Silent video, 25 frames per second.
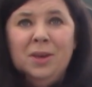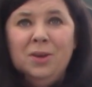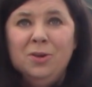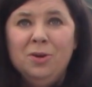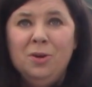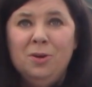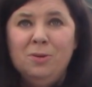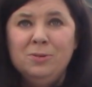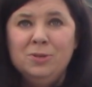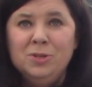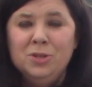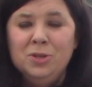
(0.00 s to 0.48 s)

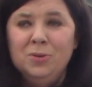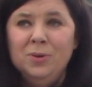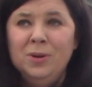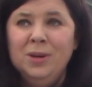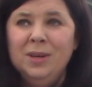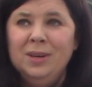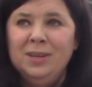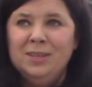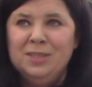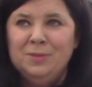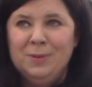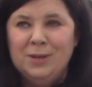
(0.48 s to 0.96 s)
go to
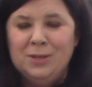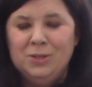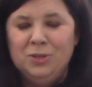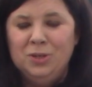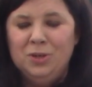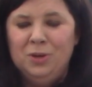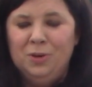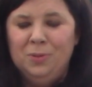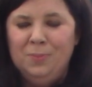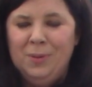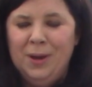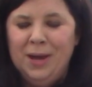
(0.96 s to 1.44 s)
it,
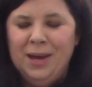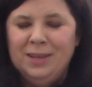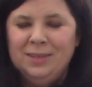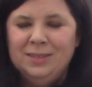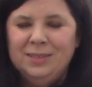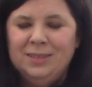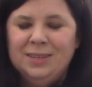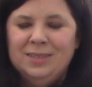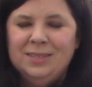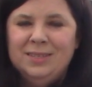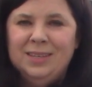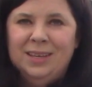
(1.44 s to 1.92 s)
especially your pets,
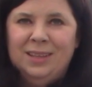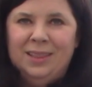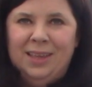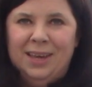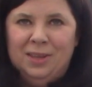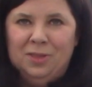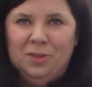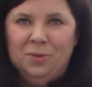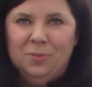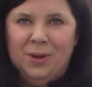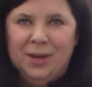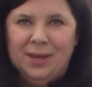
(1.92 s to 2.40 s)
because they
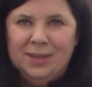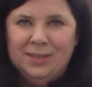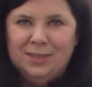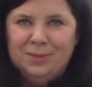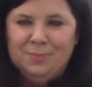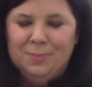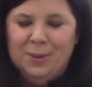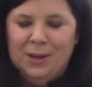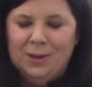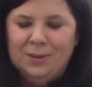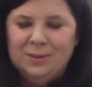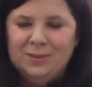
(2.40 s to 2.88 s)
like the way it
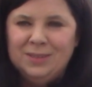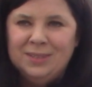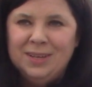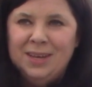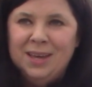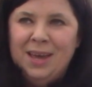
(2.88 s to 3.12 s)
smells.